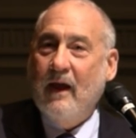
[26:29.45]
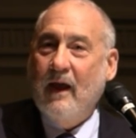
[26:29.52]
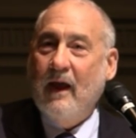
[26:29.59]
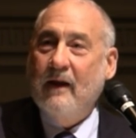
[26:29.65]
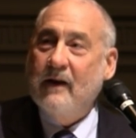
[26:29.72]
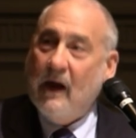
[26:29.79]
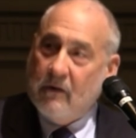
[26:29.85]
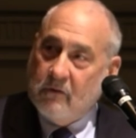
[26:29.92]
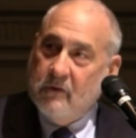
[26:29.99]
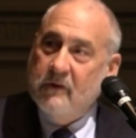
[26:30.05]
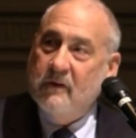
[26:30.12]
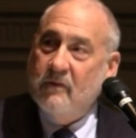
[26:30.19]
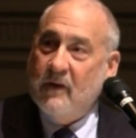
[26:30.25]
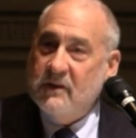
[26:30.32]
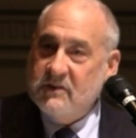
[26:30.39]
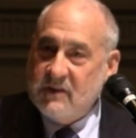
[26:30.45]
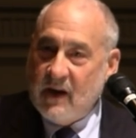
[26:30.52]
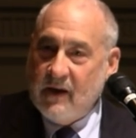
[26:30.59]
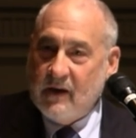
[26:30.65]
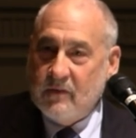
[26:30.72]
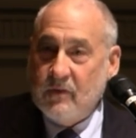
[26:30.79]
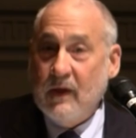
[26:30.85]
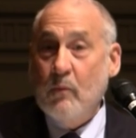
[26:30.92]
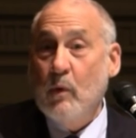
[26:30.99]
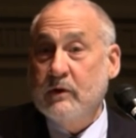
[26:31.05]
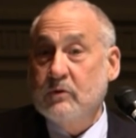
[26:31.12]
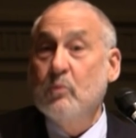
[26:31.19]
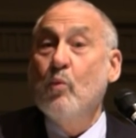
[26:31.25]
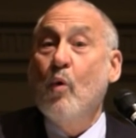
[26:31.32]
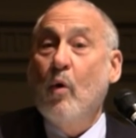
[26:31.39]
And not only did they say it, they went
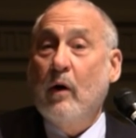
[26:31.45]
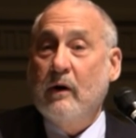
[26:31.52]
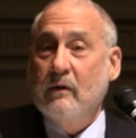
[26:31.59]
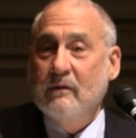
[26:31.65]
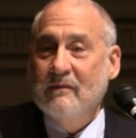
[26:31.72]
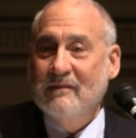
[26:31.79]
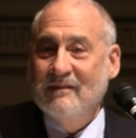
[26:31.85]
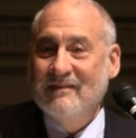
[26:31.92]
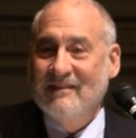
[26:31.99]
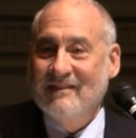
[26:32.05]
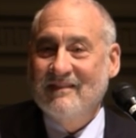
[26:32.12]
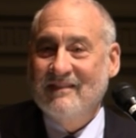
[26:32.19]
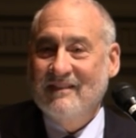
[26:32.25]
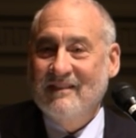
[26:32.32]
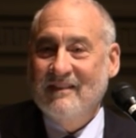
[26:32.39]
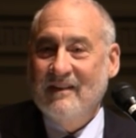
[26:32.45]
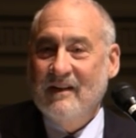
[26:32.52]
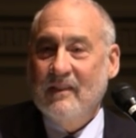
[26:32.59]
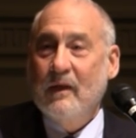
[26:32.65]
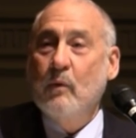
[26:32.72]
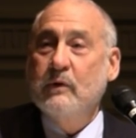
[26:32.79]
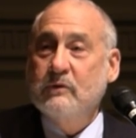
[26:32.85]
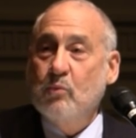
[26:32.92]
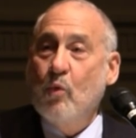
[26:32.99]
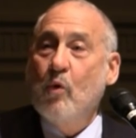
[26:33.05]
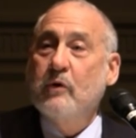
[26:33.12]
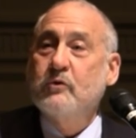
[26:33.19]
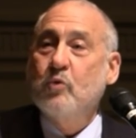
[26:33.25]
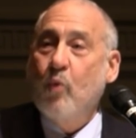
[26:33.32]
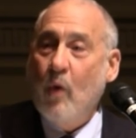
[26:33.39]
to war. They went to
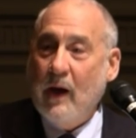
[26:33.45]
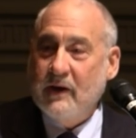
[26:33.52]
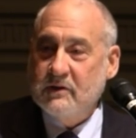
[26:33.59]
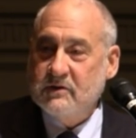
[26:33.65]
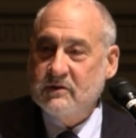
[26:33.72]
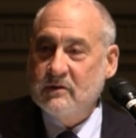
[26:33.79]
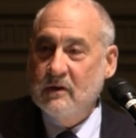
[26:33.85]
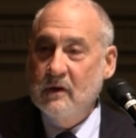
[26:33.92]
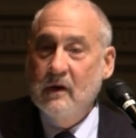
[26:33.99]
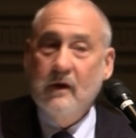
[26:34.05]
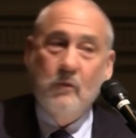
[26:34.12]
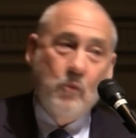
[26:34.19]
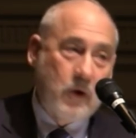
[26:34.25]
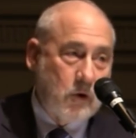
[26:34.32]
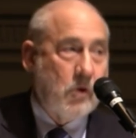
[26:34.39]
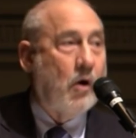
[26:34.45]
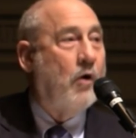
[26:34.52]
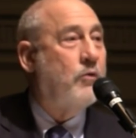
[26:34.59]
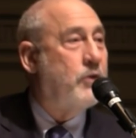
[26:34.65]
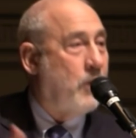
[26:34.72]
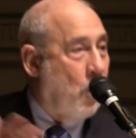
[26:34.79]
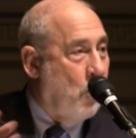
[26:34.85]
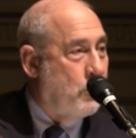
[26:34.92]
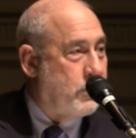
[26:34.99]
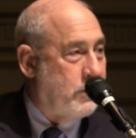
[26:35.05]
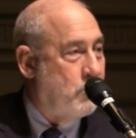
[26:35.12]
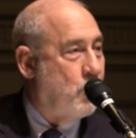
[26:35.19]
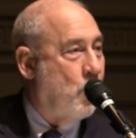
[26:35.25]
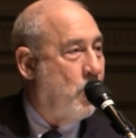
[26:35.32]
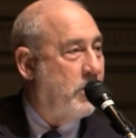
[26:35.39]
war twice, what are called the
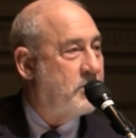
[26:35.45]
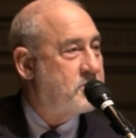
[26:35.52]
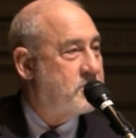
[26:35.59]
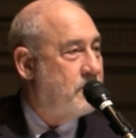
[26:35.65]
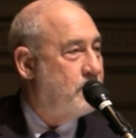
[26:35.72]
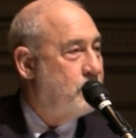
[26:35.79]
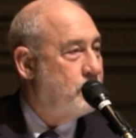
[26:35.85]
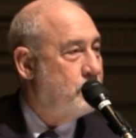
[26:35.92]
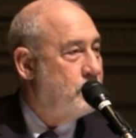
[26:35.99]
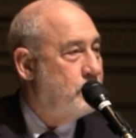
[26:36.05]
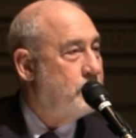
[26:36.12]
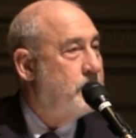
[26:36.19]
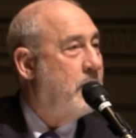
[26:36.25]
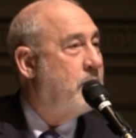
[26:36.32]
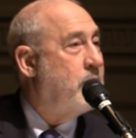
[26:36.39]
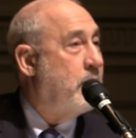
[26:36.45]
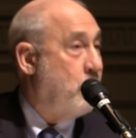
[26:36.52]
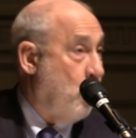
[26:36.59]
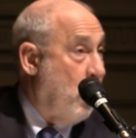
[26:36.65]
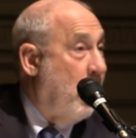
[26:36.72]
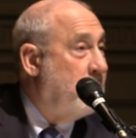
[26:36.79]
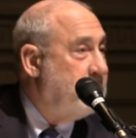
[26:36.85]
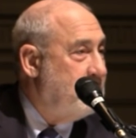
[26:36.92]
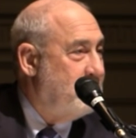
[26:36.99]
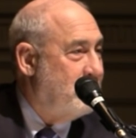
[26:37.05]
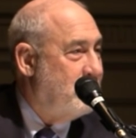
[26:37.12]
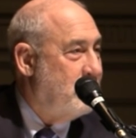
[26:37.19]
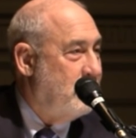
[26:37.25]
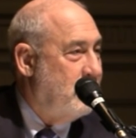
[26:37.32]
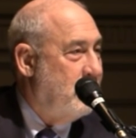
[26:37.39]
Opium Wars. And they won.
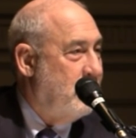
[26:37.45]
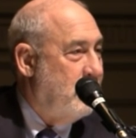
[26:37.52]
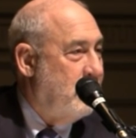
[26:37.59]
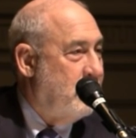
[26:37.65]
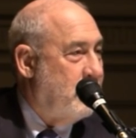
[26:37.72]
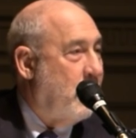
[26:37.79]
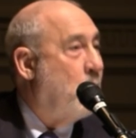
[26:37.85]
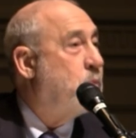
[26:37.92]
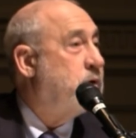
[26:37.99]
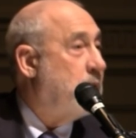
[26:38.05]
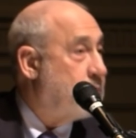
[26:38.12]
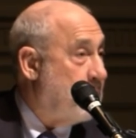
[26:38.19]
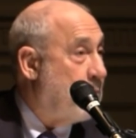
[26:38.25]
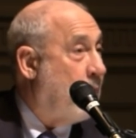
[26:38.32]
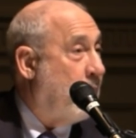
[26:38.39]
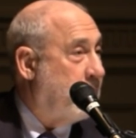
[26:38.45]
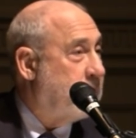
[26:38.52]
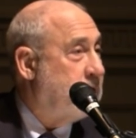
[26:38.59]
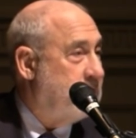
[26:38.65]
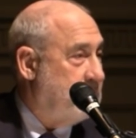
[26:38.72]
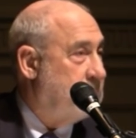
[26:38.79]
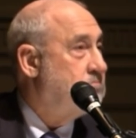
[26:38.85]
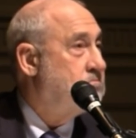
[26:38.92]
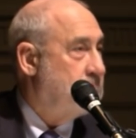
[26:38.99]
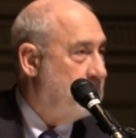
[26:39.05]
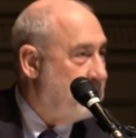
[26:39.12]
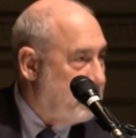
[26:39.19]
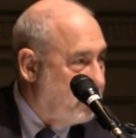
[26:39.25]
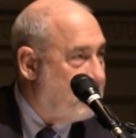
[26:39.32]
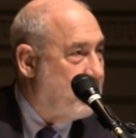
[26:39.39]
They opened up the market,
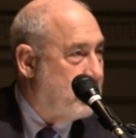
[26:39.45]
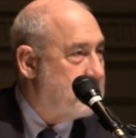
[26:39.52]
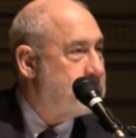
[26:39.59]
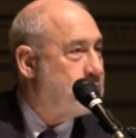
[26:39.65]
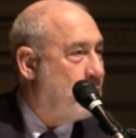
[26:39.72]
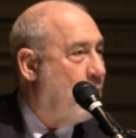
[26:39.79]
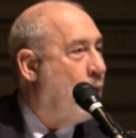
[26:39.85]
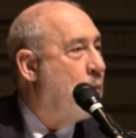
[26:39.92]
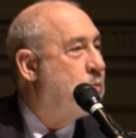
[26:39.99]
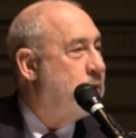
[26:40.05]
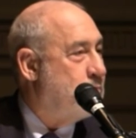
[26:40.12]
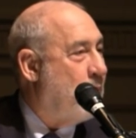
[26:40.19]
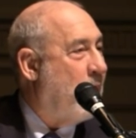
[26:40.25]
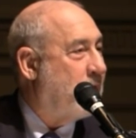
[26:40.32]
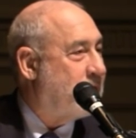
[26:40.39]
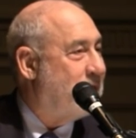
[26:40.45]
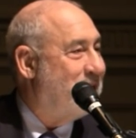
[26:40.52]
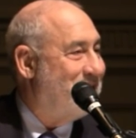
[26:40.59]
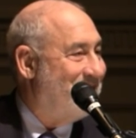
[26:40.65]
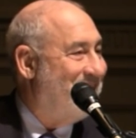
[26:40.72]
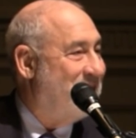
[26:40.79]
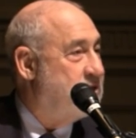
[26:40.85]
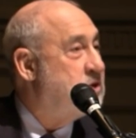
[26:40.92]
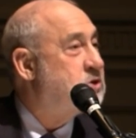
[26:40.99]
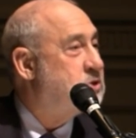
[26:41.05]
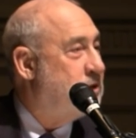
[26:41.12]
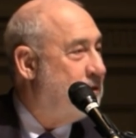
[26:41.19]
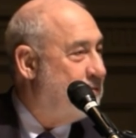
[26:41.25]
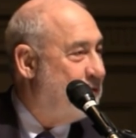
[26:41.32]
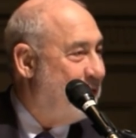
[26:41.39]
the first open market
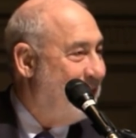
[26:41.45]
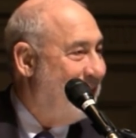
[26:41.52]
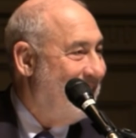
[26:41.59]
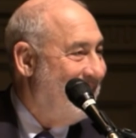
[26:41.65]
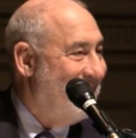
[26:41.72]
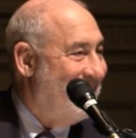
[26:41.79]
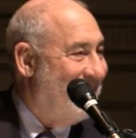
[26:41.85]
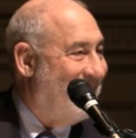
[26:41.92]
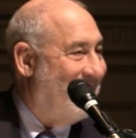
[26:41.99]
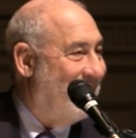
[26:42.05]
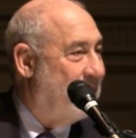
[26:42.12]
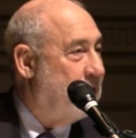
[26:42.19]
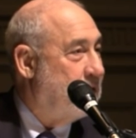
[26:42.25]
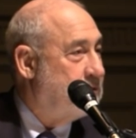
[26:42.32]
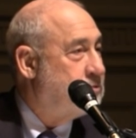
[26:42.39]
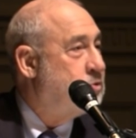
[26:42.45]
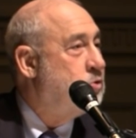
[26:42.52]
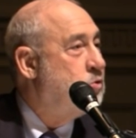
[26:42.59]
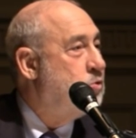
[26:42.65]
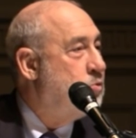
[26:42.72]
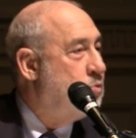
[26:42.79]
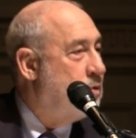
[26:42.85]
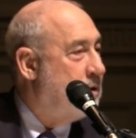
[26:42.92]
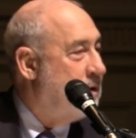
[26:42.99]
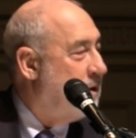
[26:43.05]
initiative uh, to,